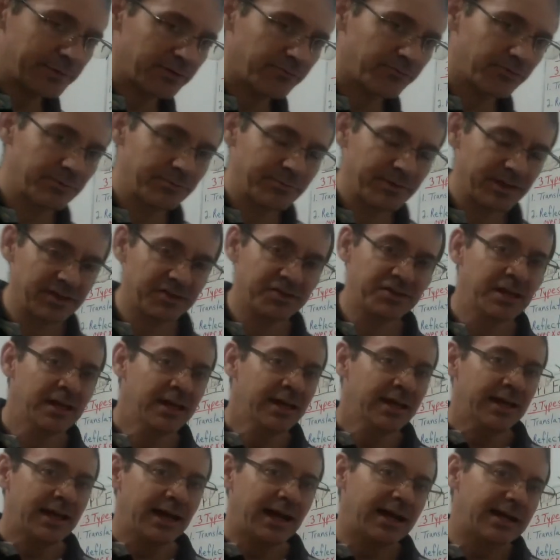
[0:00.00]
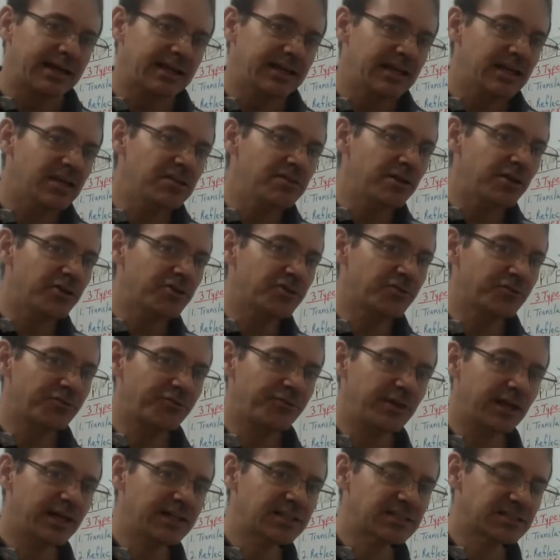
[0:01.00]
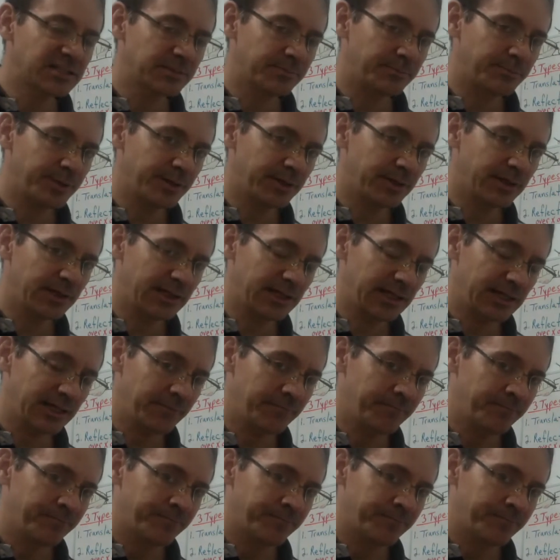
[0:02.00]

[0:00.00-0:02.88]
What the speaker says: from this. Again, there's flexibility.